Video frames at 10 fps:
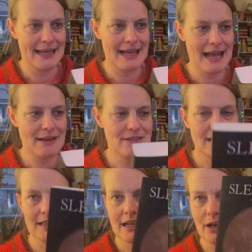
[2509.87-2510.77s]
I've
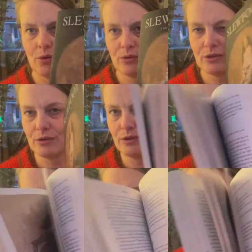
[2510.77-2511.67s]
seen, and also
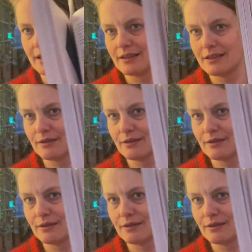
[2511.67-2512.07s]
look at this